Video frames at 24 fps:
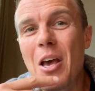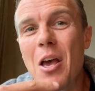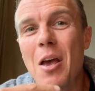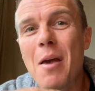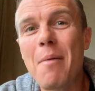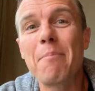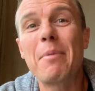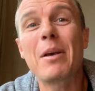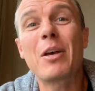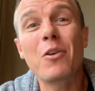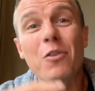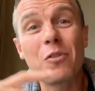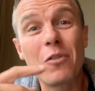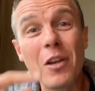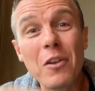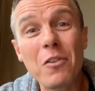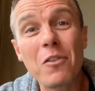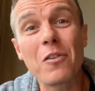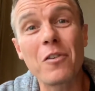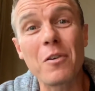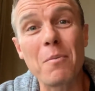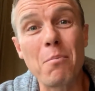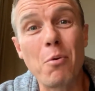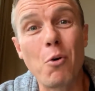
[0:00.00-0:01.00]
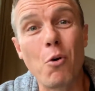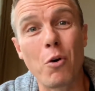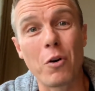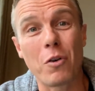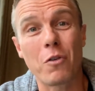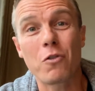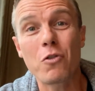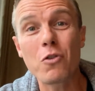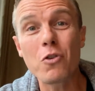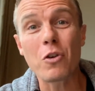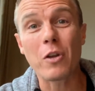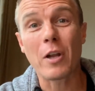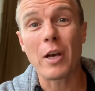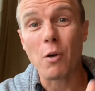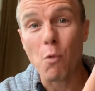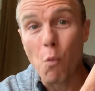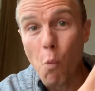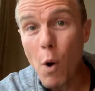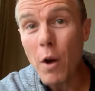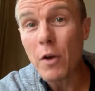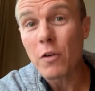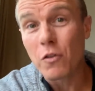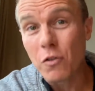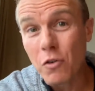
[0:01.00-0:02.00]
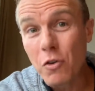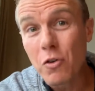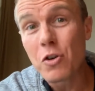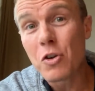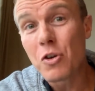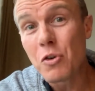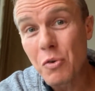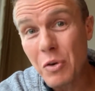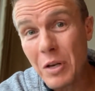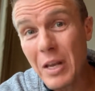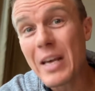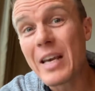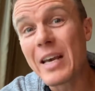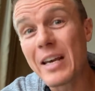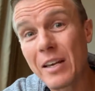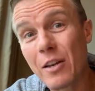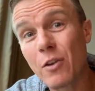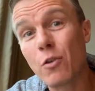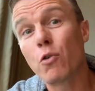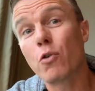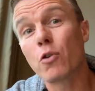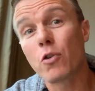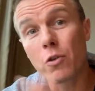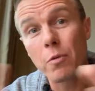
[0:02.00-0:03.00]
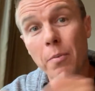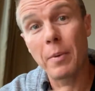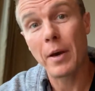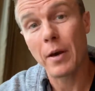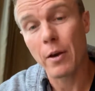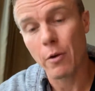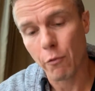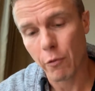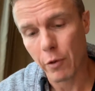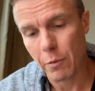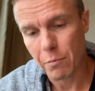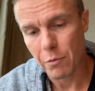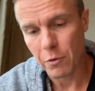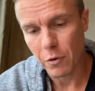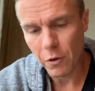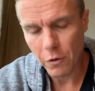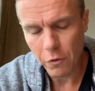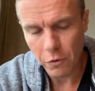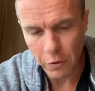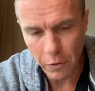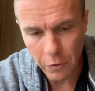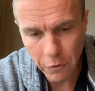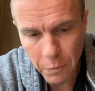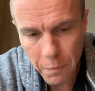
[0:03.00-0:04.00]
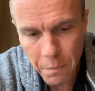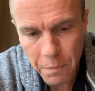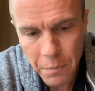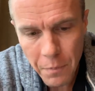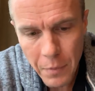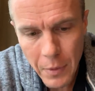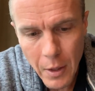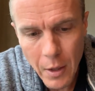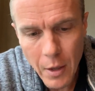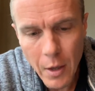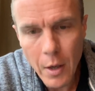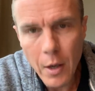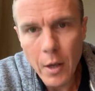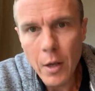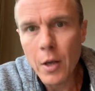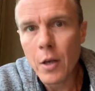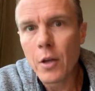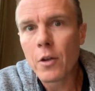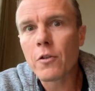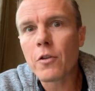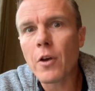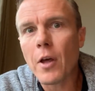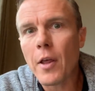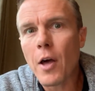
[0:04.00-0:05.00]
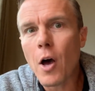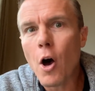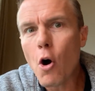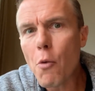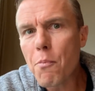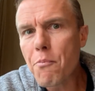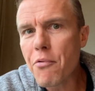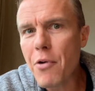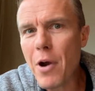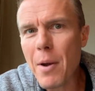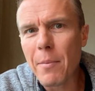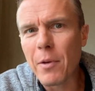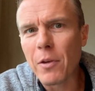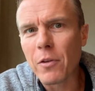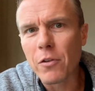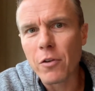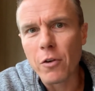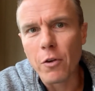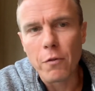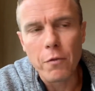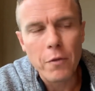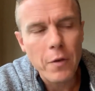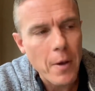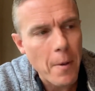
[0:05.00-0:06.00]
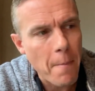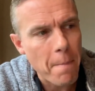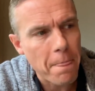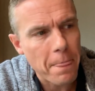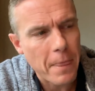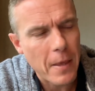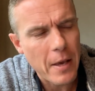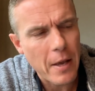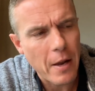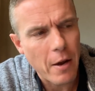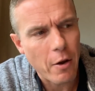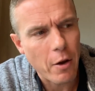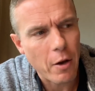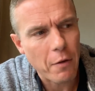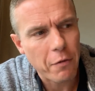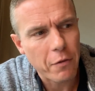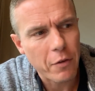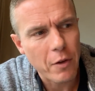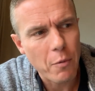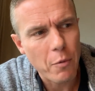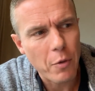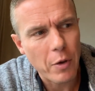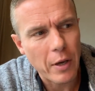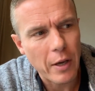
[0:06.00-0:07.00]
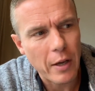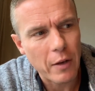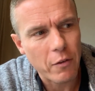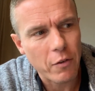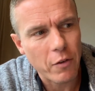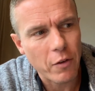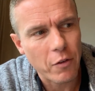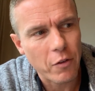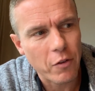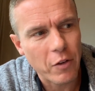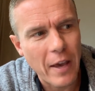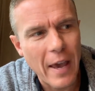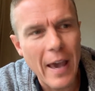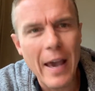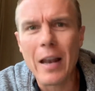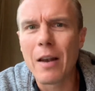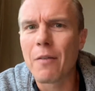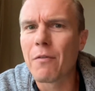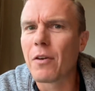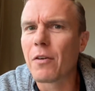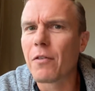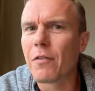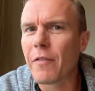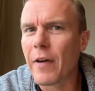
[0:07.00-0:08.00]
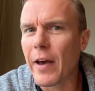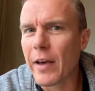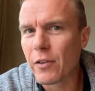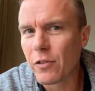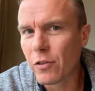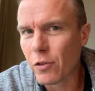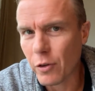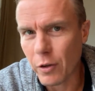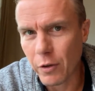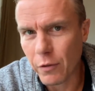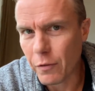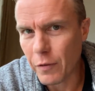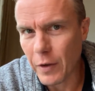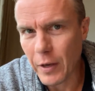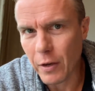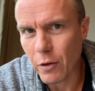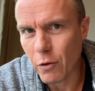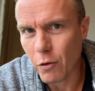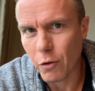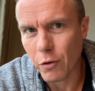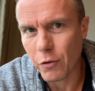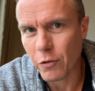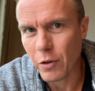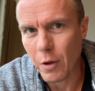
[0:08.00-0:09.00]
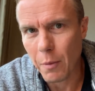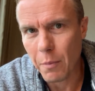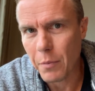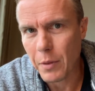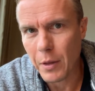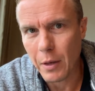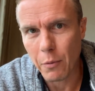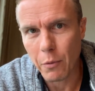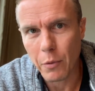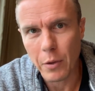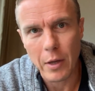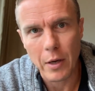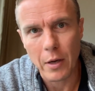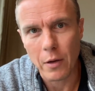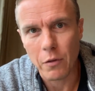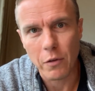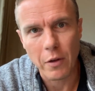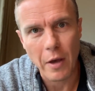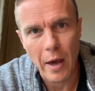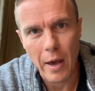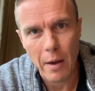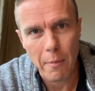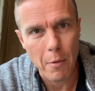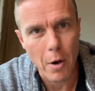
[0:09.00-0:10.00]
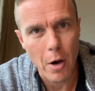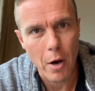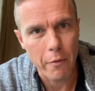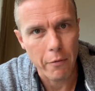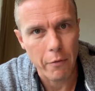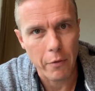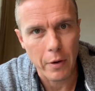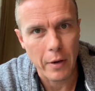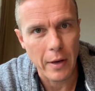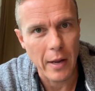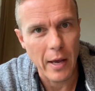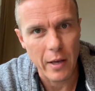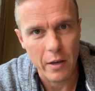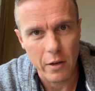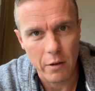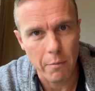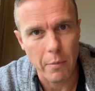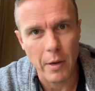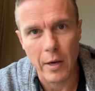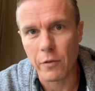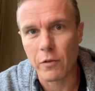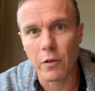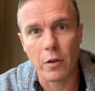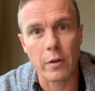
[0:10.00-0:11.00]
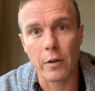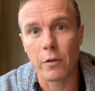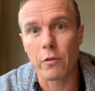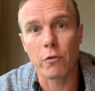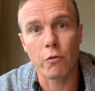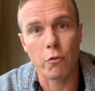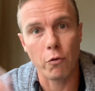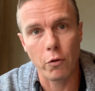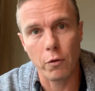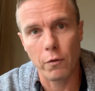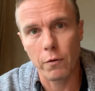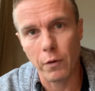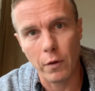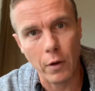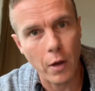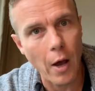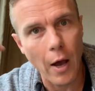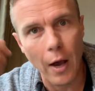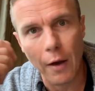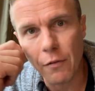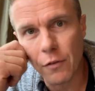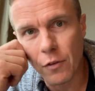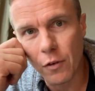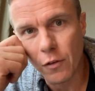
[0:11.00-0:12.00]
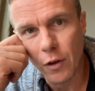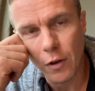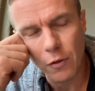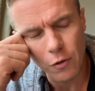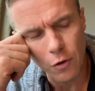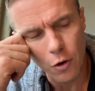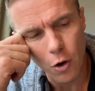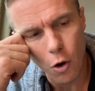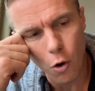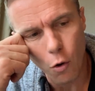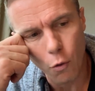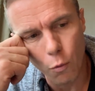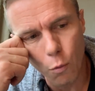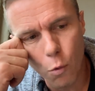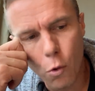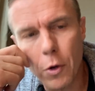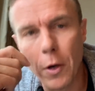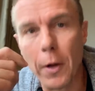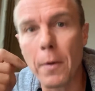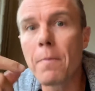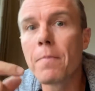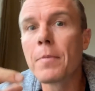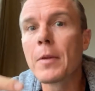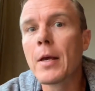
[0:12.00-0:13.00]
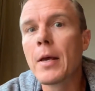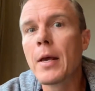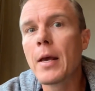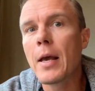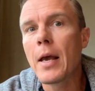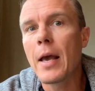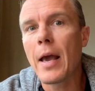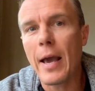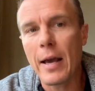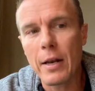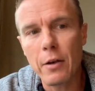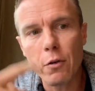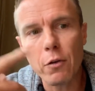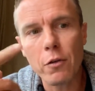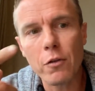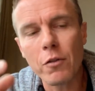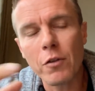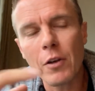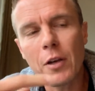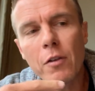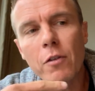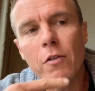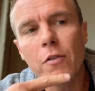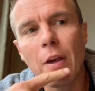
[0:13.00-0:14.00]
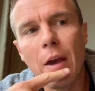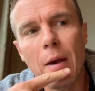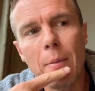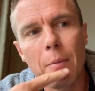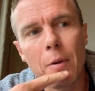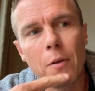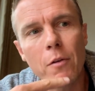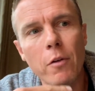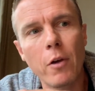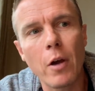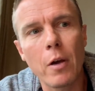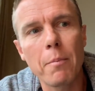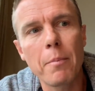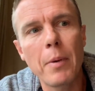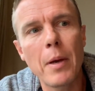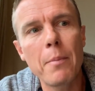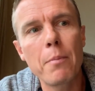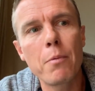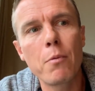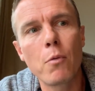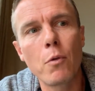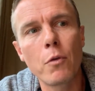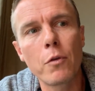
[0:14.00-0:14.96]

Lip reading: Because this is important too, what do you need in order to be able to reproduce this? So the whole premise of, if someone gets a scan of your face or your finger or something, well then it's game over and now you're basically screwed for life, just doesn't hold water. And you'll see statements like people will